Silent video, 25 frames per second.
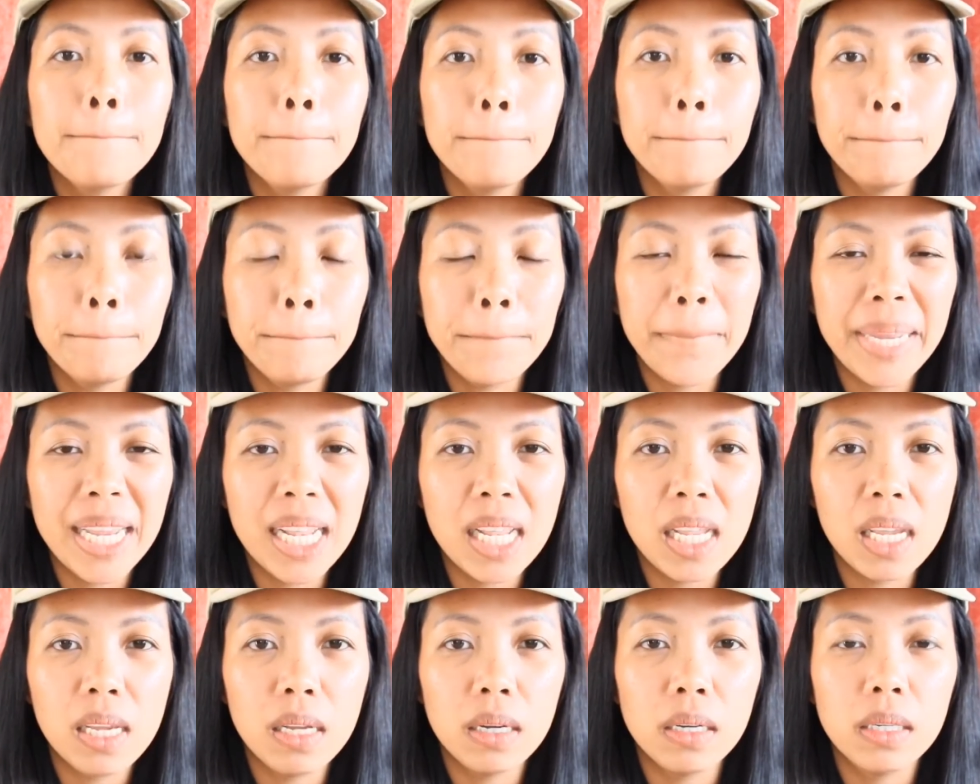
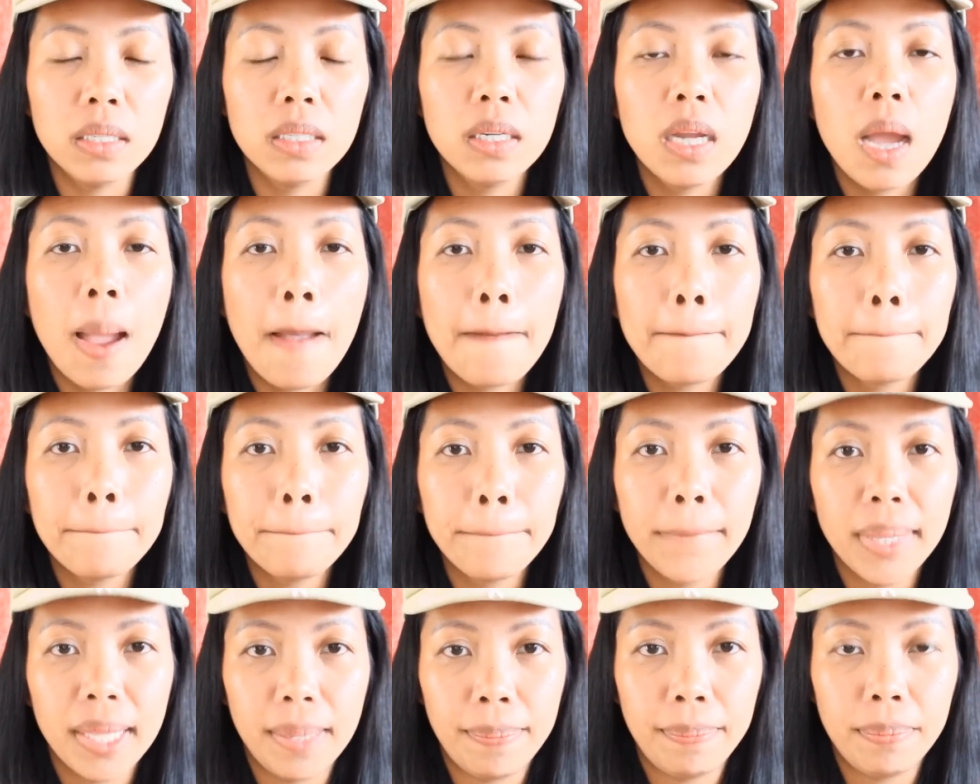million
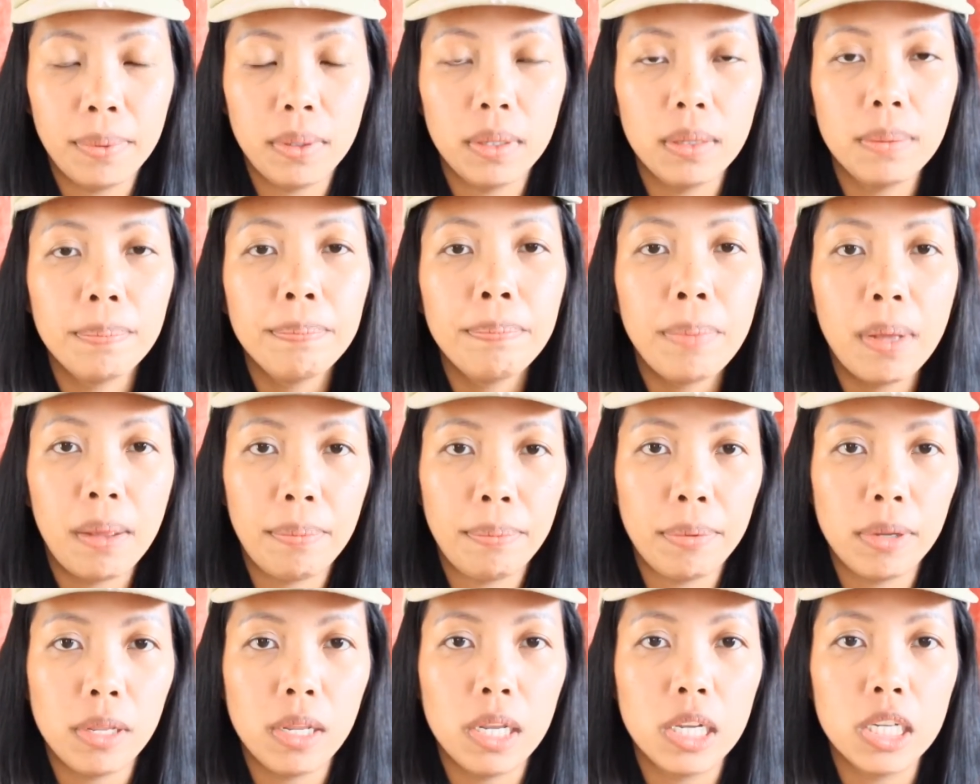people
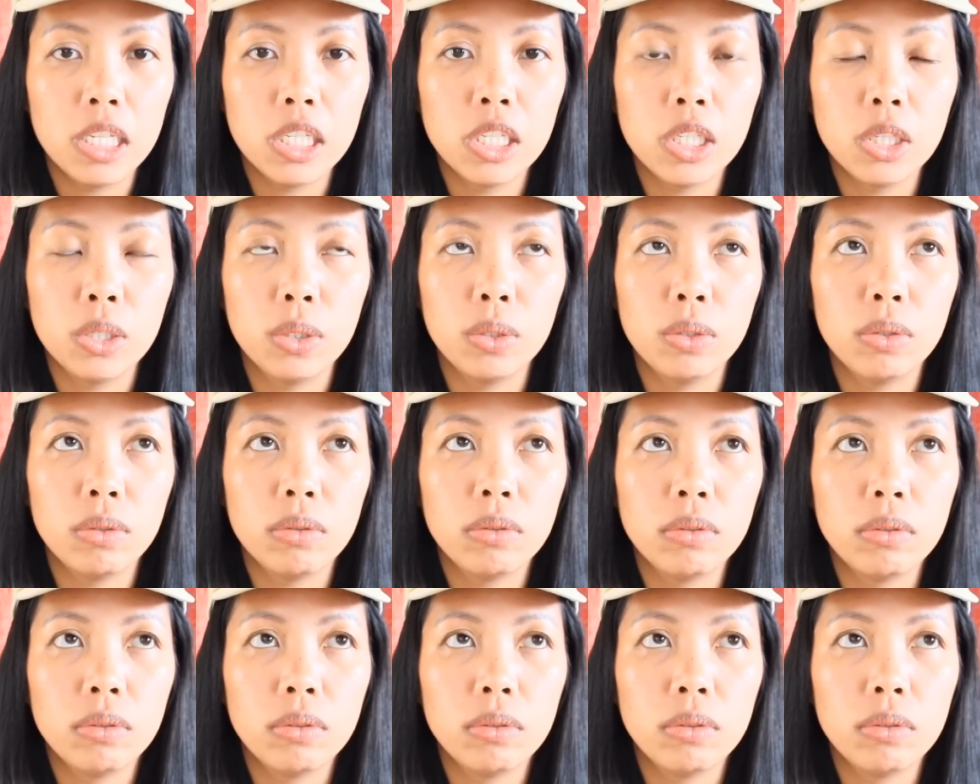population.